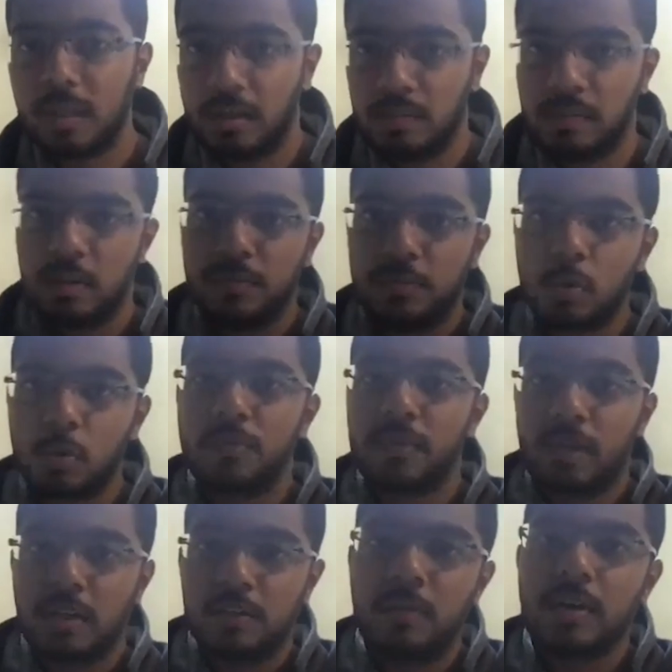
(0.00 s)
Even if you
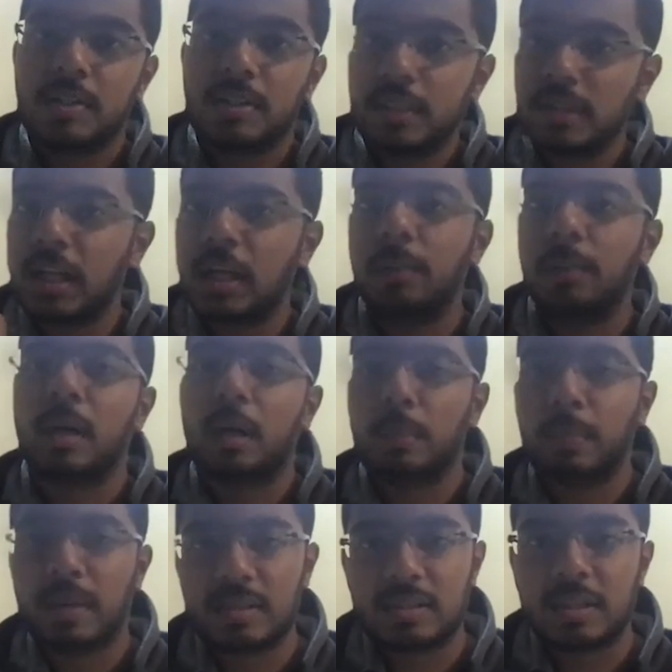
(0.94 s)
reverse it, the number
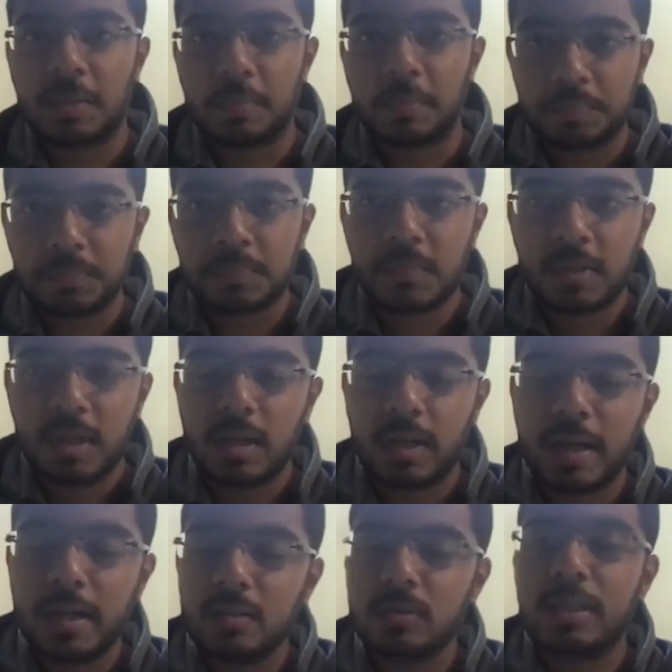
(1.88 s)
remains same,
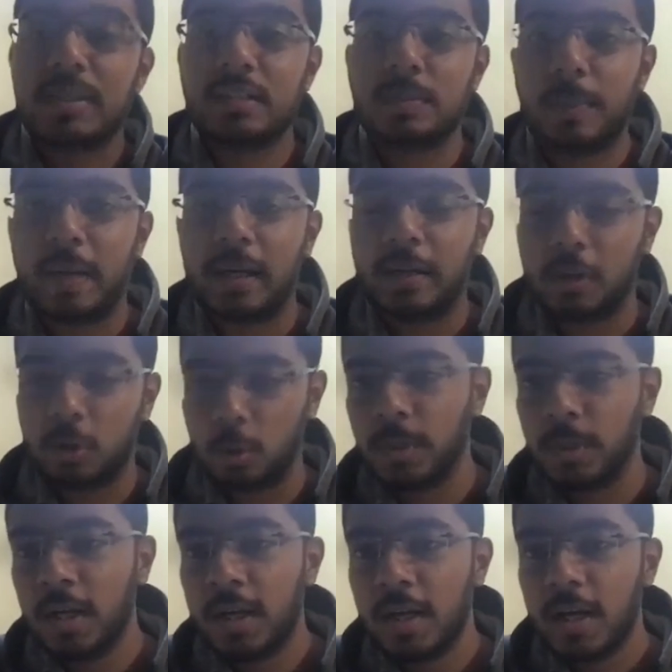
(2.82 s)
right? So that's palindrome.